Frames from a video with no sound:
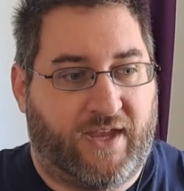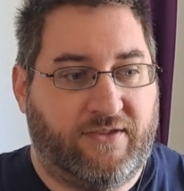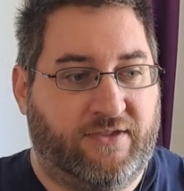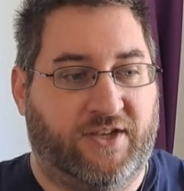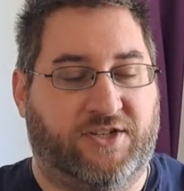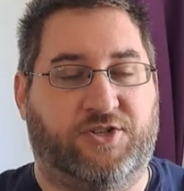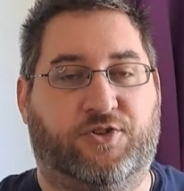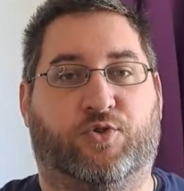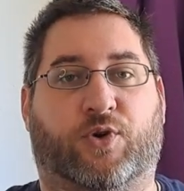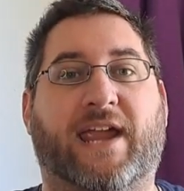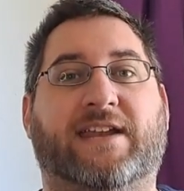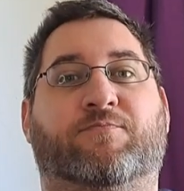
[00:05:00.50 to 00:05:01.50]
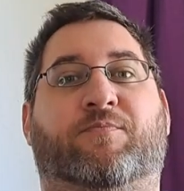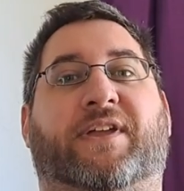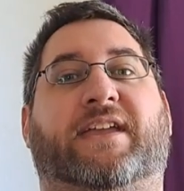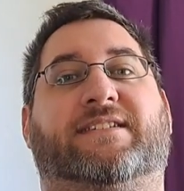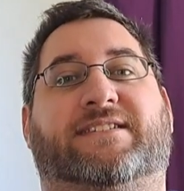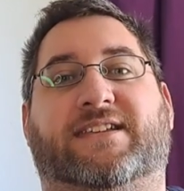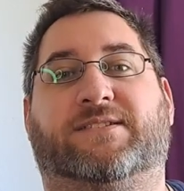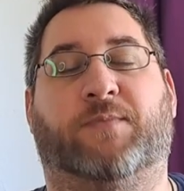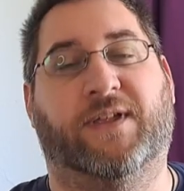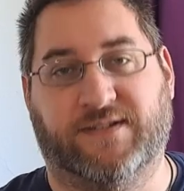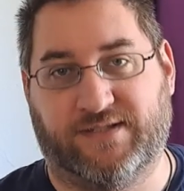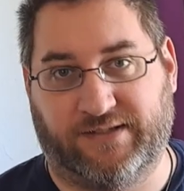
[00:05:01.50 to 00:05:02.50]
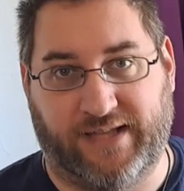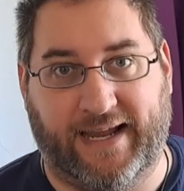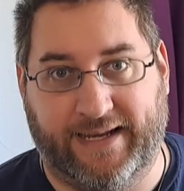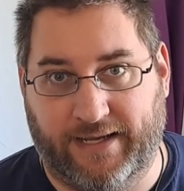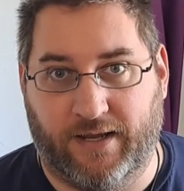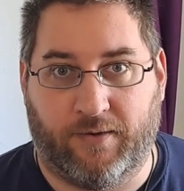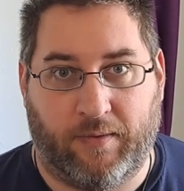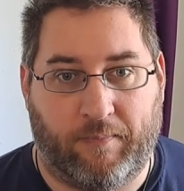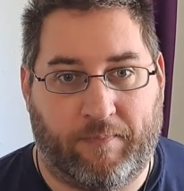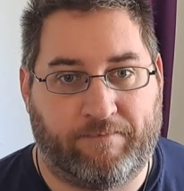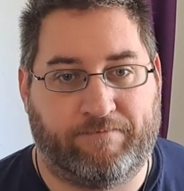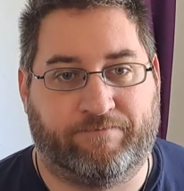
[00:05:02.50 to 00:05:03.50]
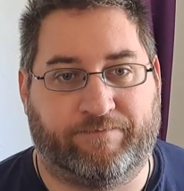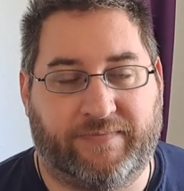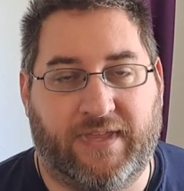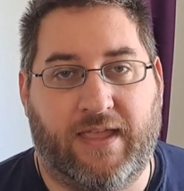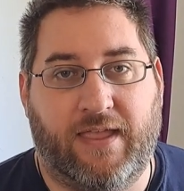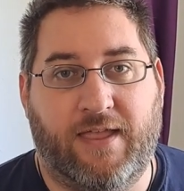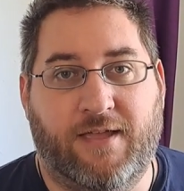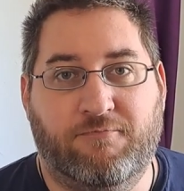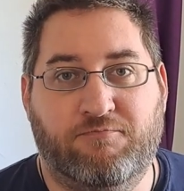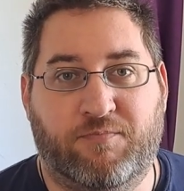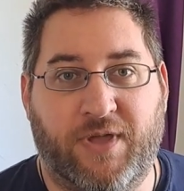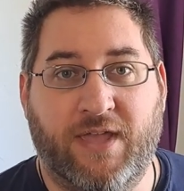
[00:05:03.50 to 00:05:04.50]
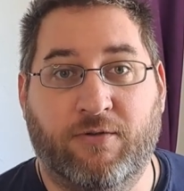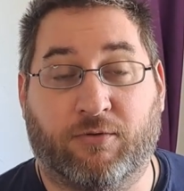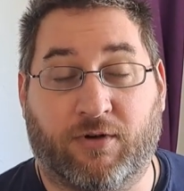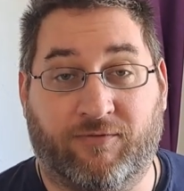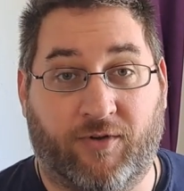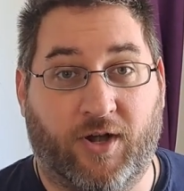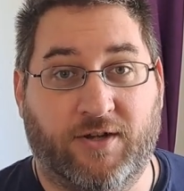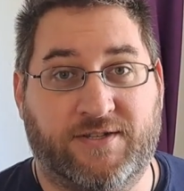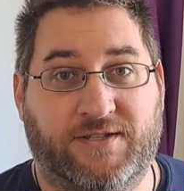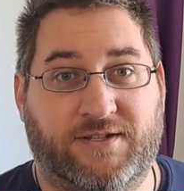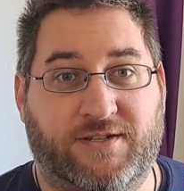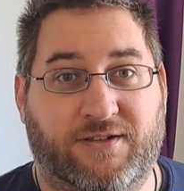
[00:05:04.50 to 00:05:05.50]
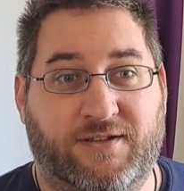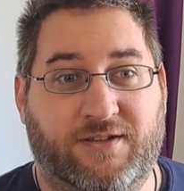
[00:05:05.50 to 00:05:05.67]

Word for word: the great beast has been slain. Being reversed,